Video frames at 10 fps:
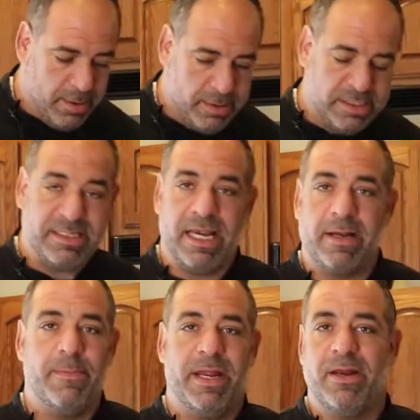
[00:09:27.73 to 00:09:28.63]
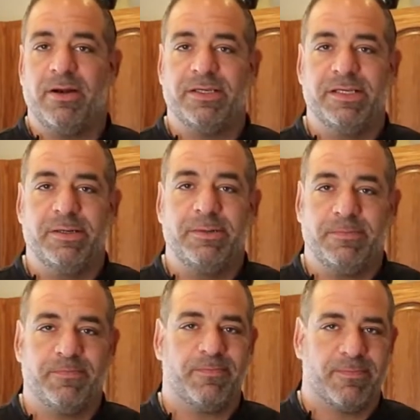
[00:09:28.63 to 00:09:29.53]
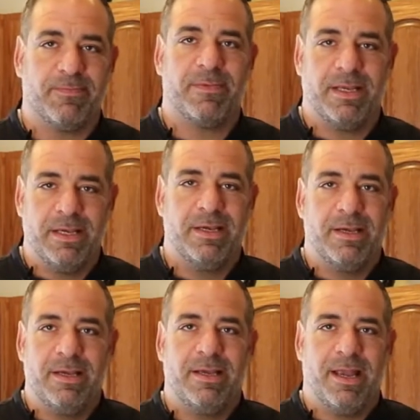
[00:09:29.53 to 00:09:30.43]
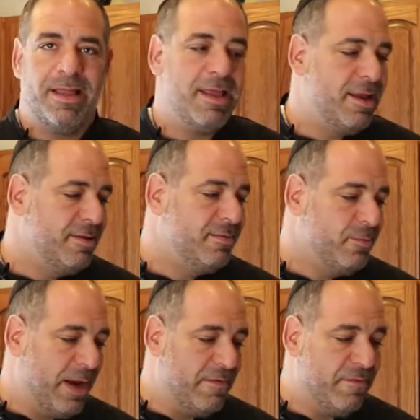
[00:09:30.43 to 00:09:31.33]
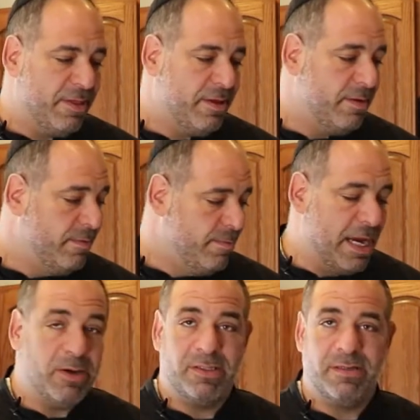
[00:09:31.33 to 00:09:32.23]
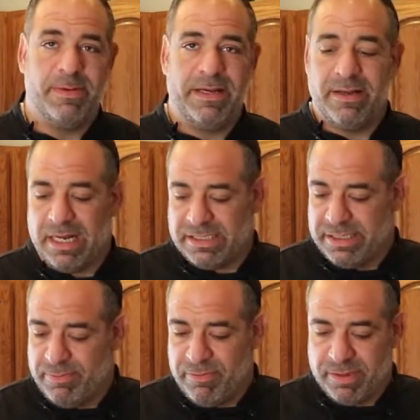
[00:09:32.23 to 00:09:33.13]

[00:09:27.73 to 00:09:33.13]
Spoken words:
just take a minute or two and then wait for the bagel to be nicely